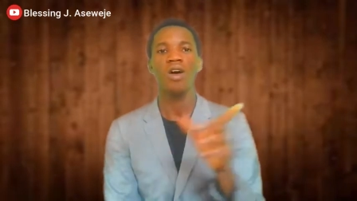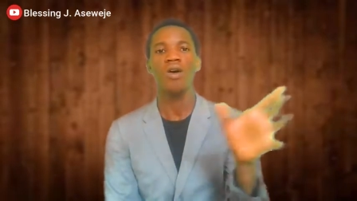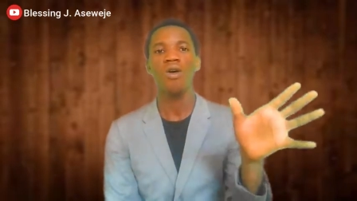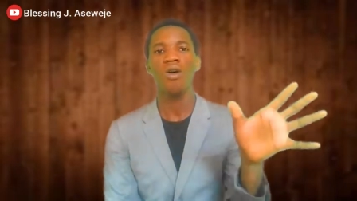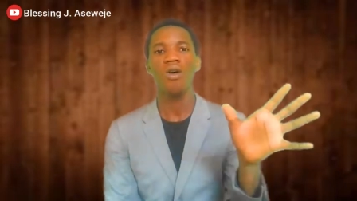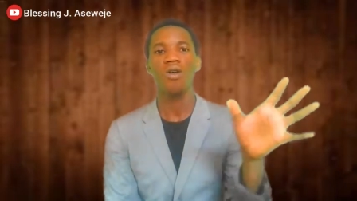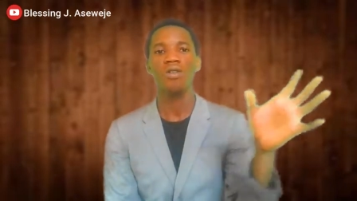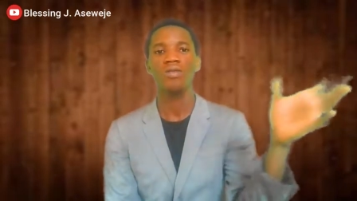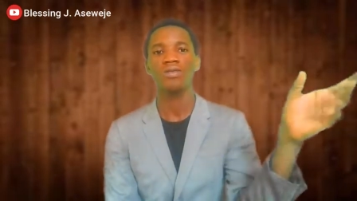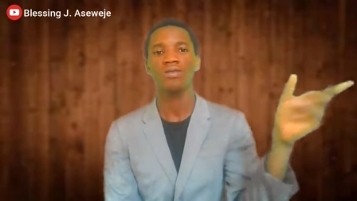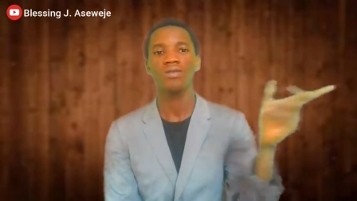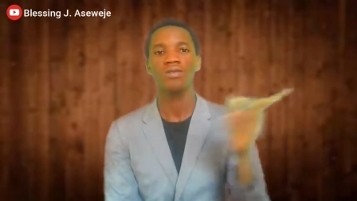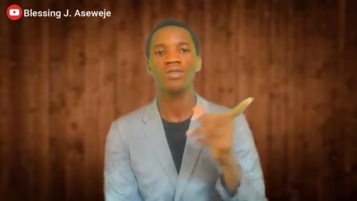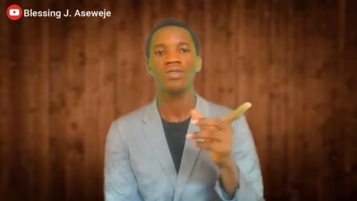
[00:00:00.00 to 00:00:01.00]
All
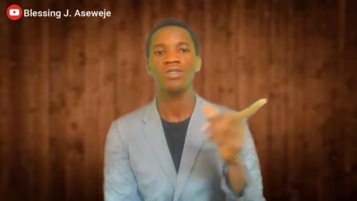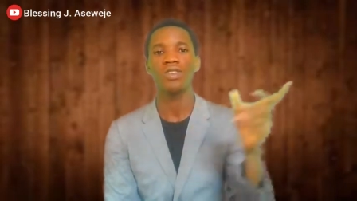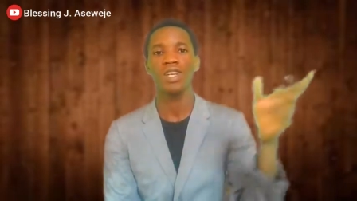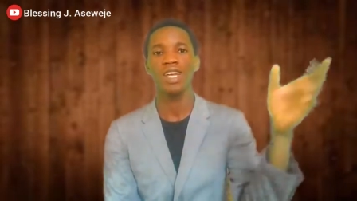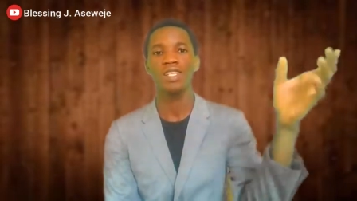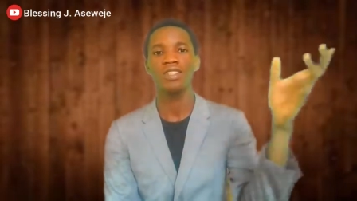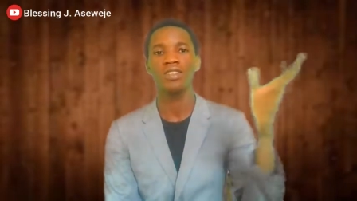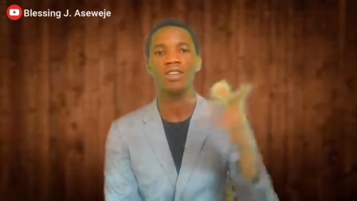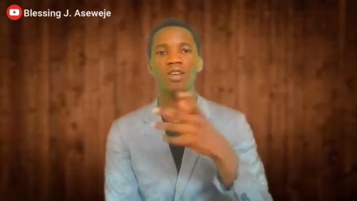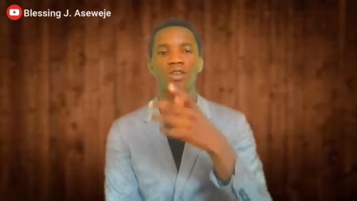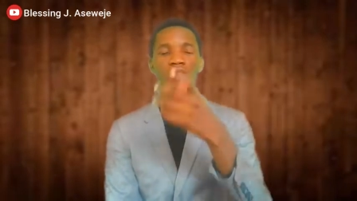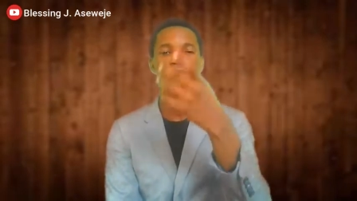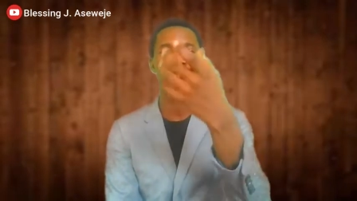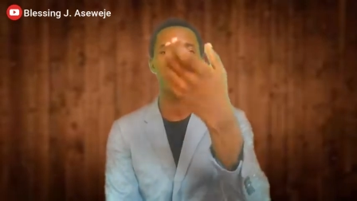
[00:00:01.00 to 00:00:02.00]
you're getting a
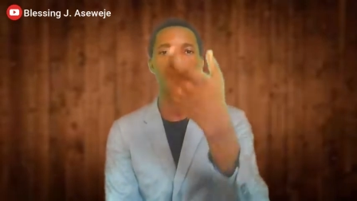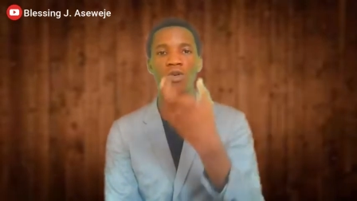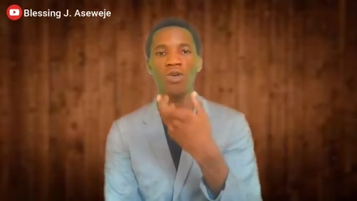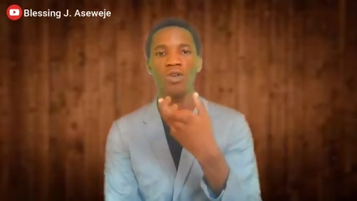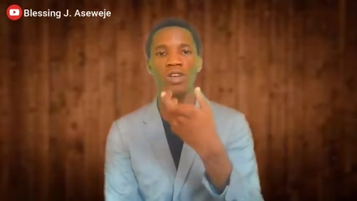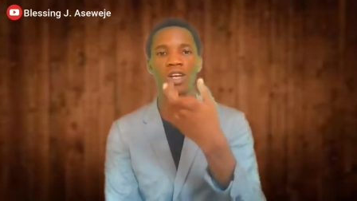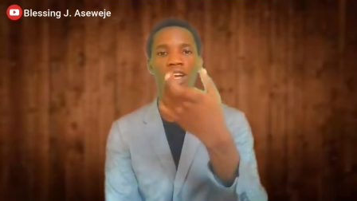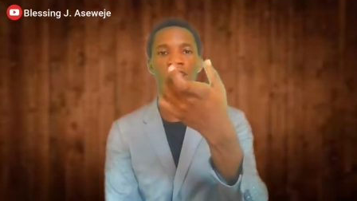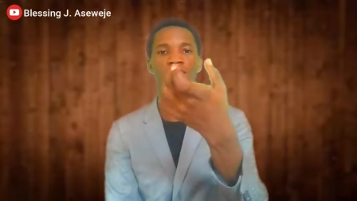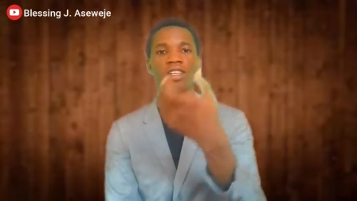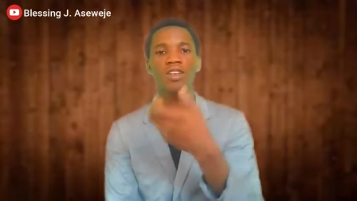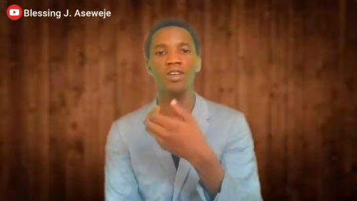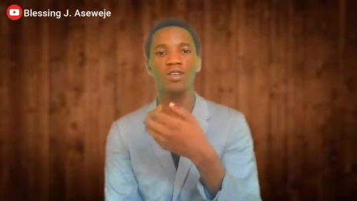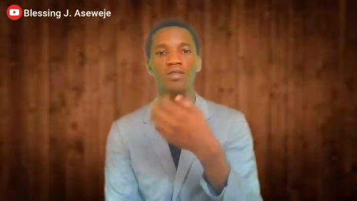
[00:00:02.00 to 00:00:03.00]
lot of flow, you're
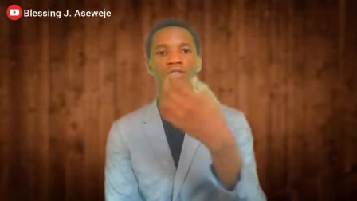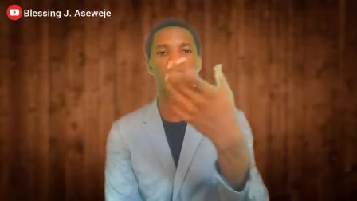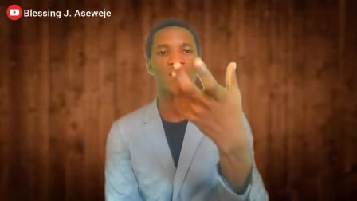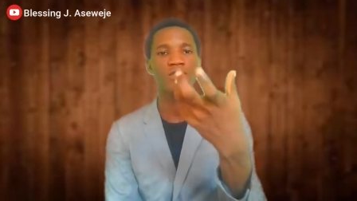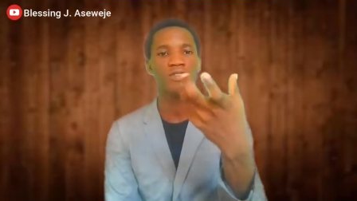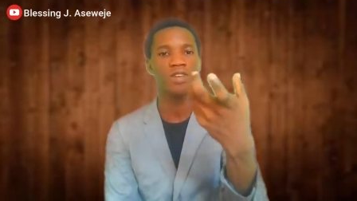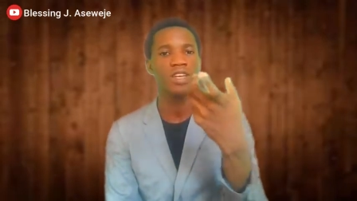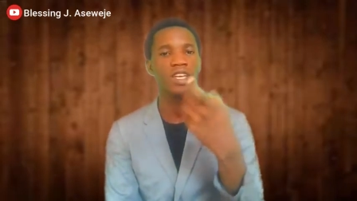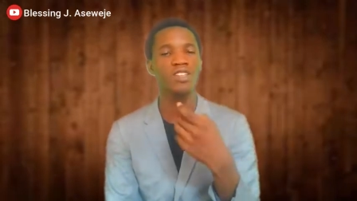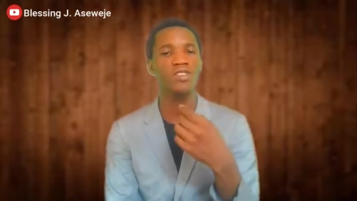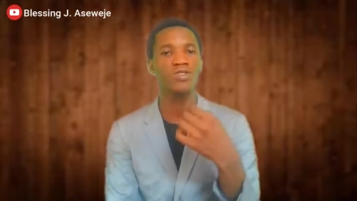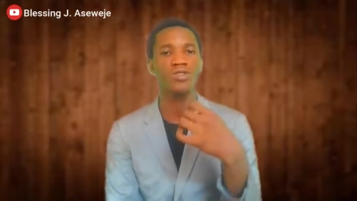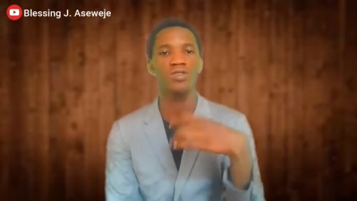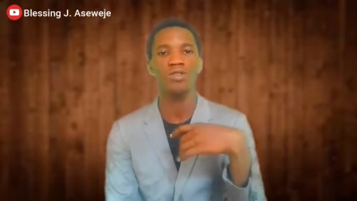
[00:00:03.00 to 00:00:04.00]
getting a lot of traffic
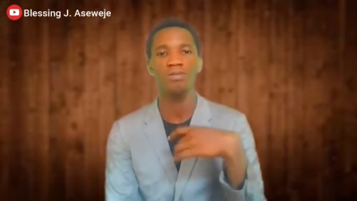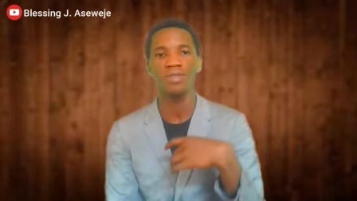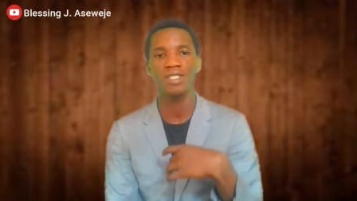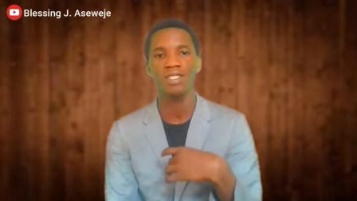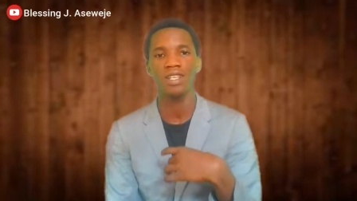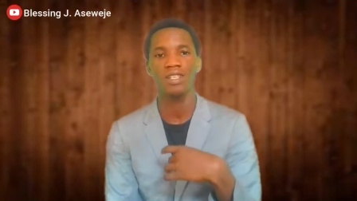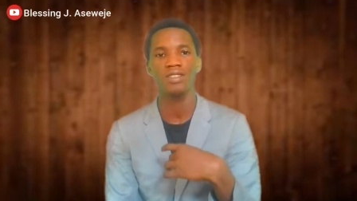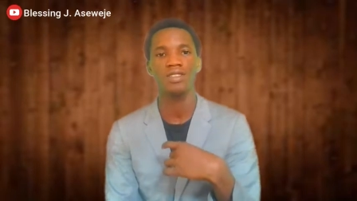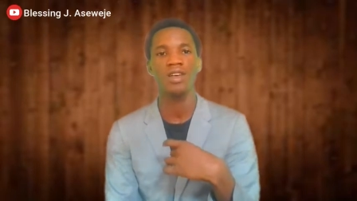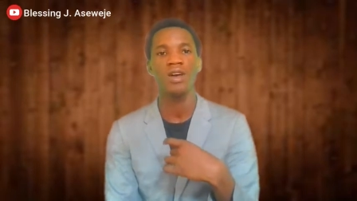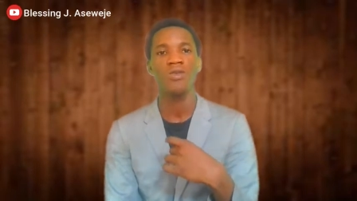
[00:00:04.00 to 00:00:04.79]
into your business.